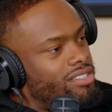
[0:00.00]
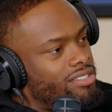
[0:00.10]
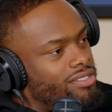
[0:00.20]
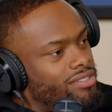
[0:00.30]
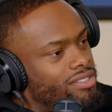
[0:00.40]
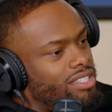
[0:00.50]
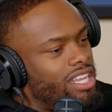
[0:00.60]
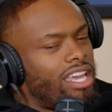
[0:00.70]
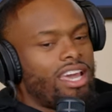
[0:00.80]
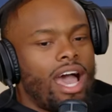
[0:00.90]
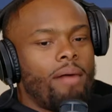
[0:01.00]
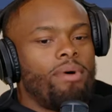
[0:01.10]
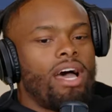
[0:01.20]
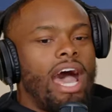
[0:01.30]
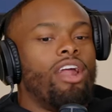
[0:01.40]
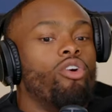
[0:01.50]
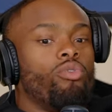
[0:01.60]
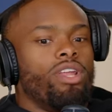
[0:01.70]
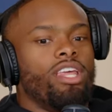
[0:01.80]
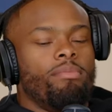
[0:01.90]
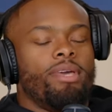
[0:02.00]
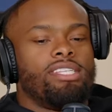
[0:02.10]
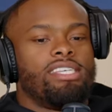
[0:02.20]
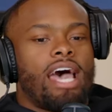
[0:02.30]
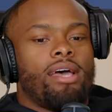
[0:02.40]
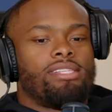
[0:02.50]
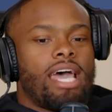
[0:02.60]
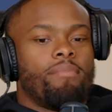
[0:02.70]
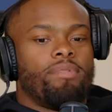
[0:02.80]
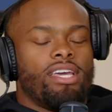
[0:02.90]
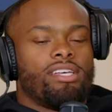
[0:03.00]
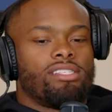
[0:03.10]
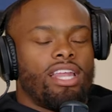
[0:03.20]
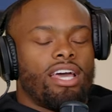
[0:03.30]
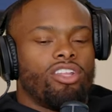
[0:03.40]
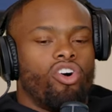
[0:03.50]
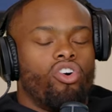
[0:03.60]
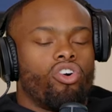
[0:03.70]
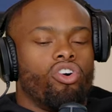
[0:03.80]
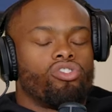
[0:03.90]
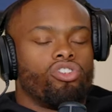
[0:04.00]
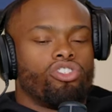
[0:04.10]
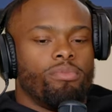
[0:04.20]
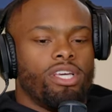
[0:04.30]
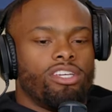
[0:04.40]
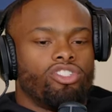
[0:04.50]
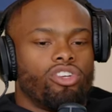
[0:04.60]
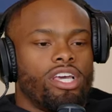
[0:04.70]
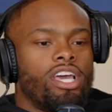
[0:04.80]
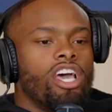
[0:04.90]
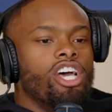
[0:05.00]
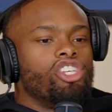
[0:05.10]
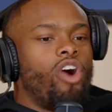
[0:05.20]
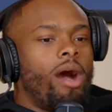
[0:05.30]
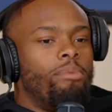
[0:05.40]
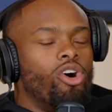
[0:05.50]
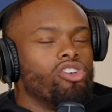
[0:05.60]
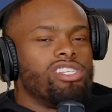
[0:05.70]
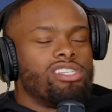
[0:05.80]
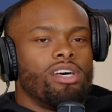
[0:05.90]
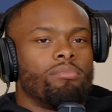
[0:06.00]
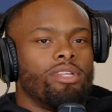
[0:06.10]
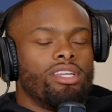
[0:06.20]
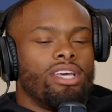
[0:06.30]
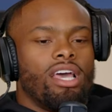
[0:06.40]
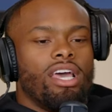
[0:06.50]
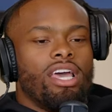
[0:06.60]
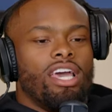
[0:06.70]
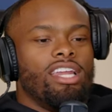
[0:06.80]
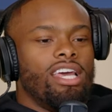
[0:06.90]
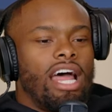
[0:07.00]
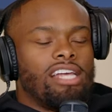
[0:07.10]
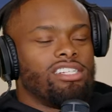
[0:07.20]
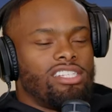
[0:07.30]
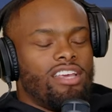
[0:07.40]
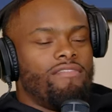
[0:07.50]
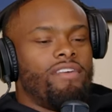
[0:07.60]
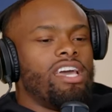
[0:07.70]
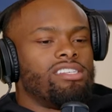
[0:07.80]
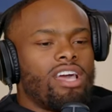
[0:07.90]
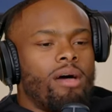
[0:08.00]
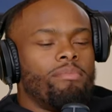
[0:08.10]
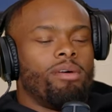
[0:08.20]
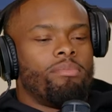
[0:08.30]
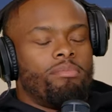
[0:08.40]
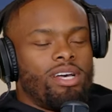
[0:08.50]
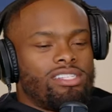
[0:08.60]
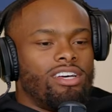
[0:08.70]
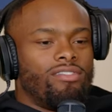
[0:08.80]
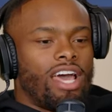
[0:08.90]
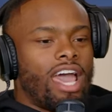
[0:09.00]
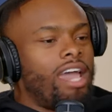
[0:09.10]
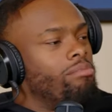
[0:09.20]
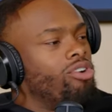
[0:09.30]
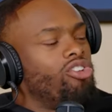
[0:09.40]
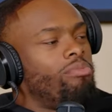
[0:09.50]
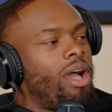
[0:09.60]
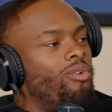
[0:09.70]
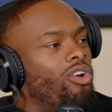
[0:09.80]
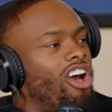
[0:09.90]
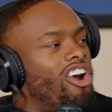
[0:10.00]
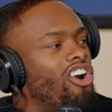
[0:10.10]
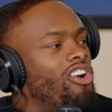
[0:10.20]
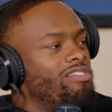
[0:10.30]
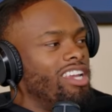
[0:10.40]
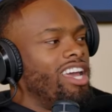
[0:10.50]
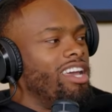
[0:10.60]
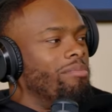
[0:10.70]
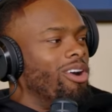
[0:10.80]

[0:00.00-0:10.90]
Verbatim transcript: all that? You ain't been on social media. Yeah, I don't really be tapped into like the whole cold social media joint. So I posted something, and then I just seen fans comment up under my stuff like, "Hey, bro, you might want to log off today."